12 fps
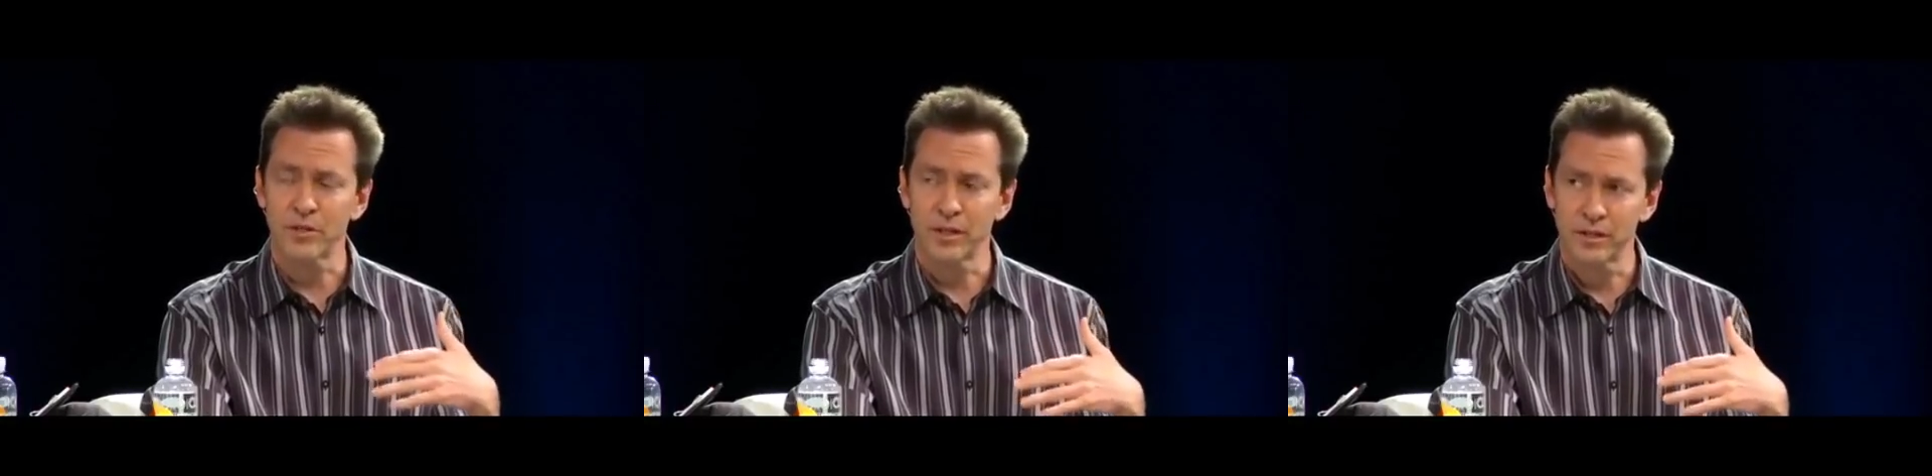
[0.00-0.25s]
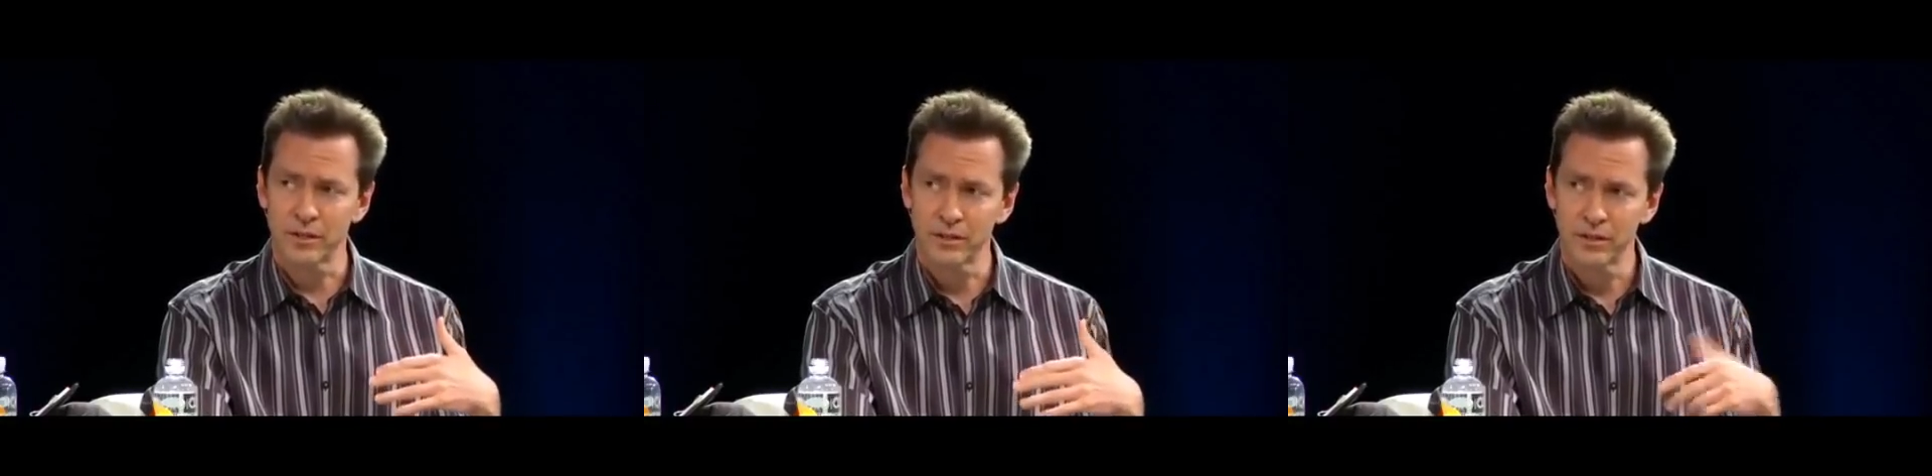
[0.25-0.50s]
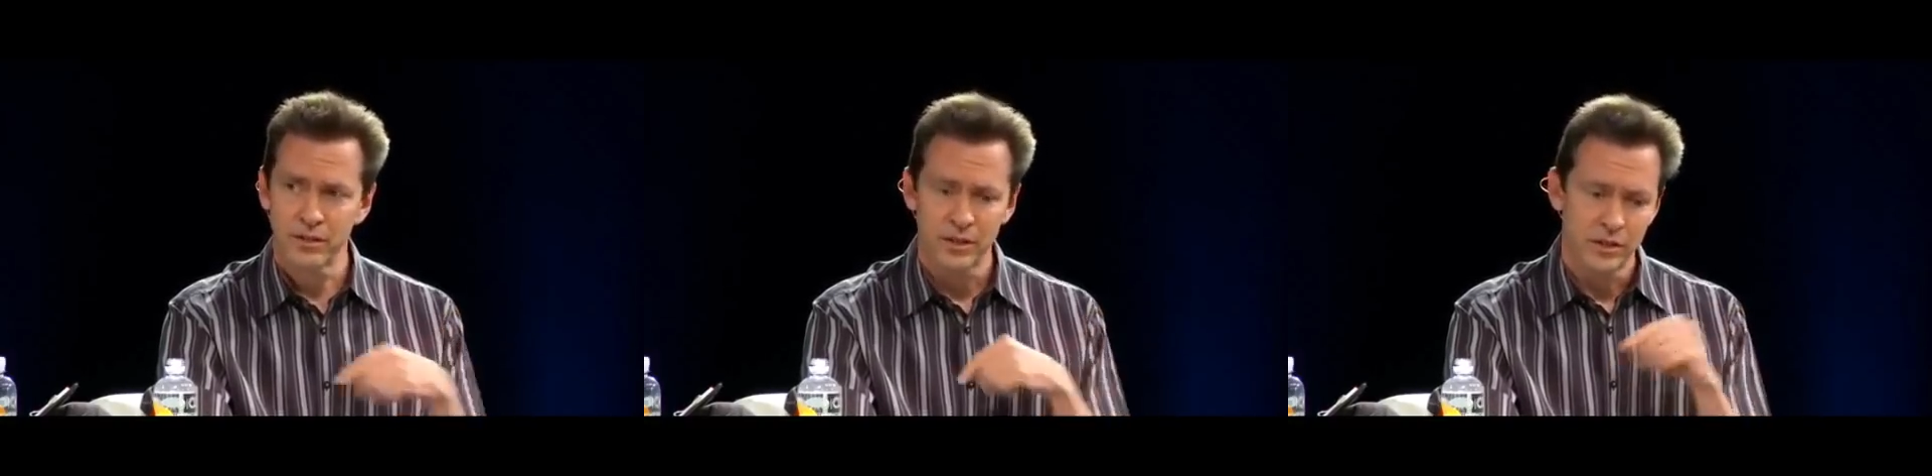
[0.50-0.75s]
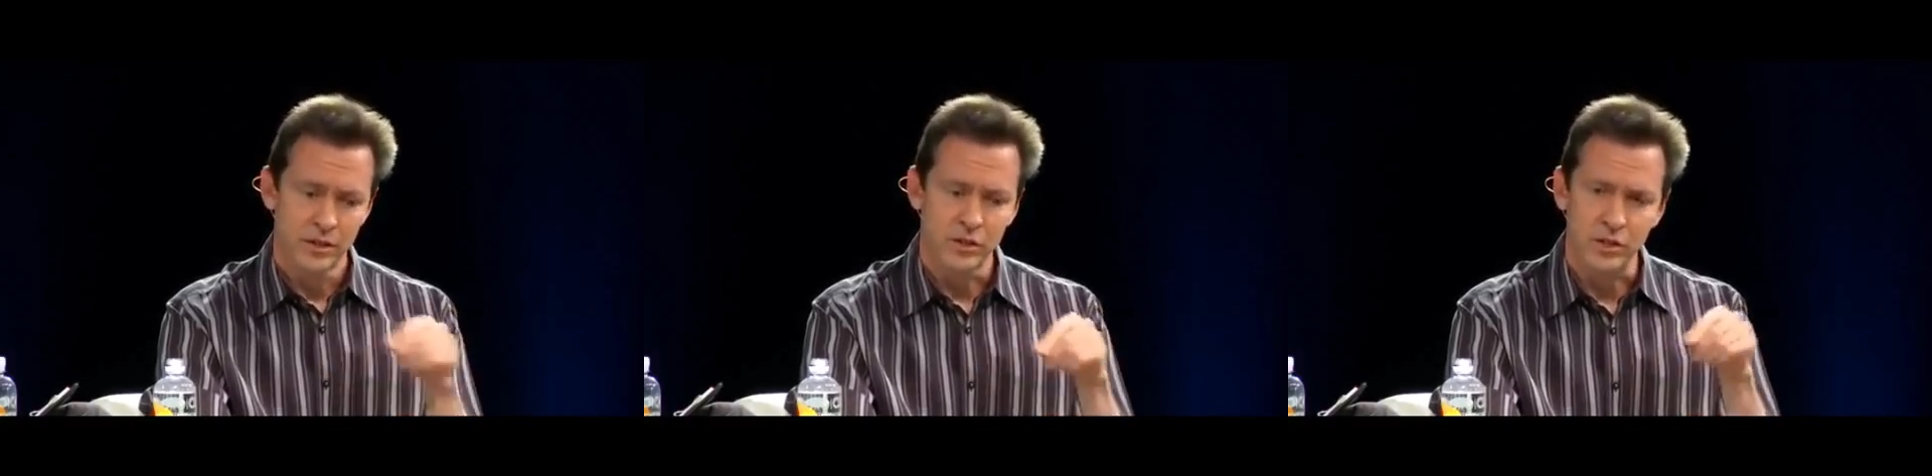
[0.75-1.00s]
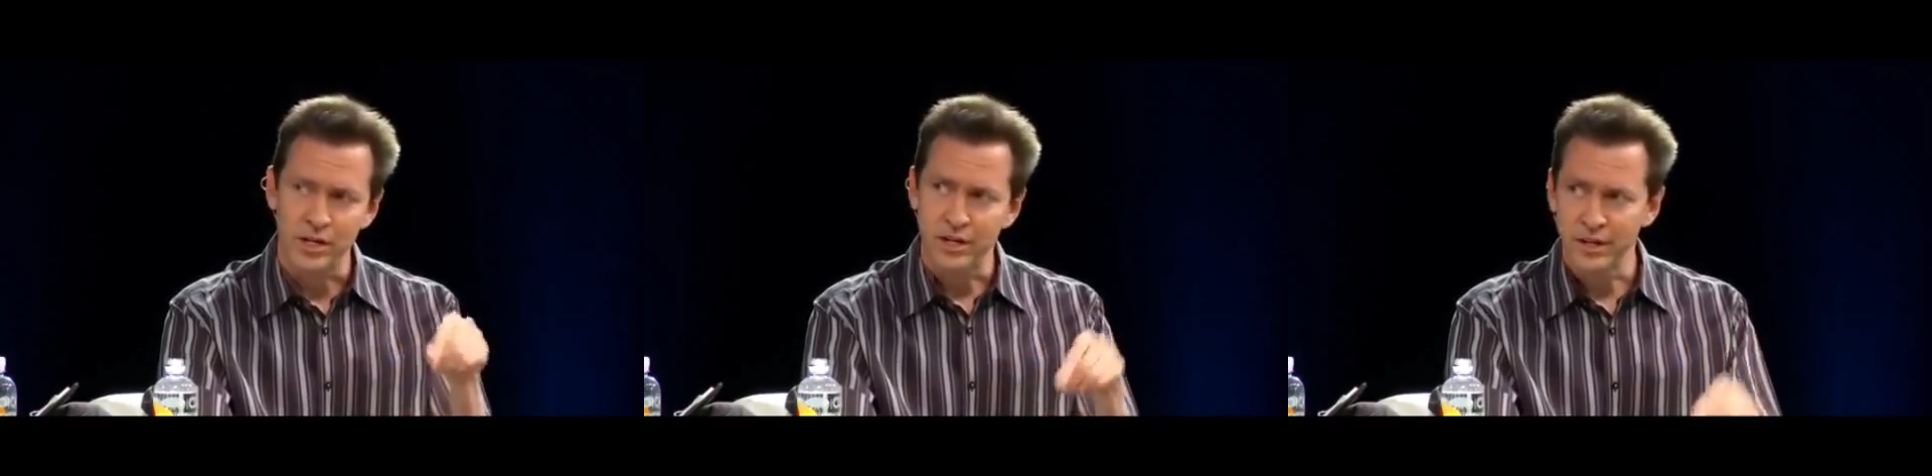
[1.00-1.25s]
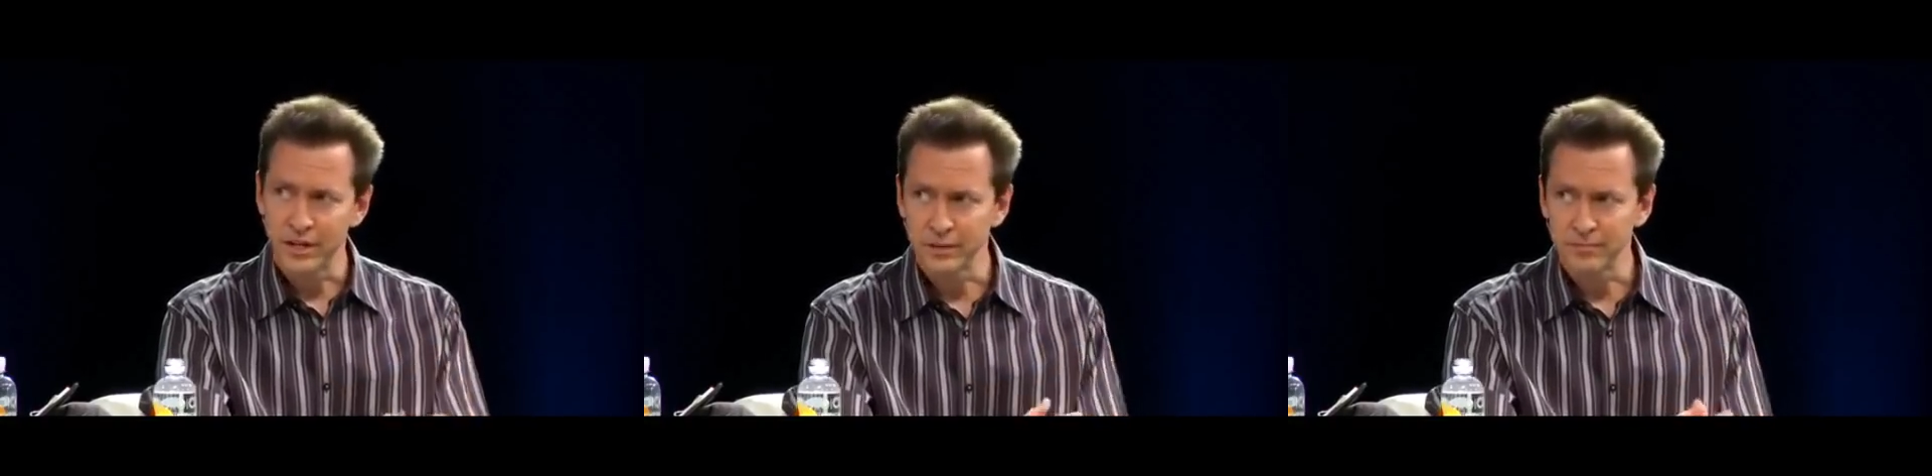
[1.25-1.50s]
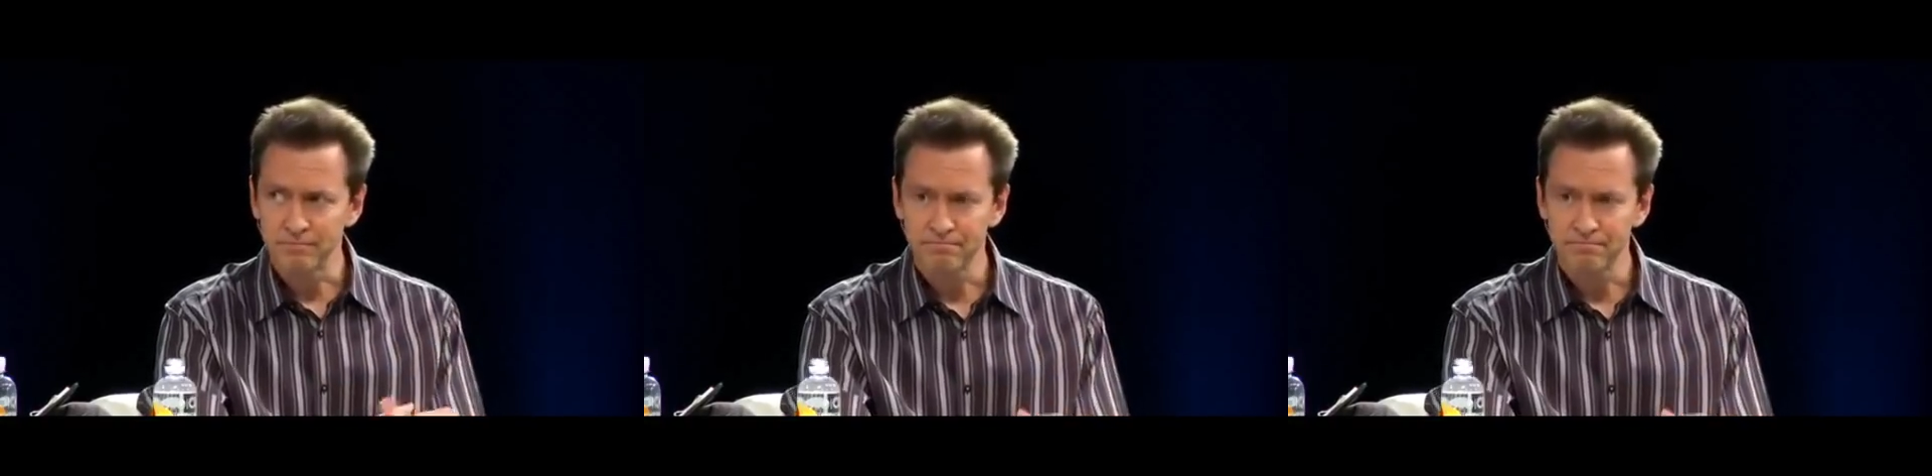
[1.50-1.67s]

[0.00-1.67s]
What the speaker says: later. She did it again.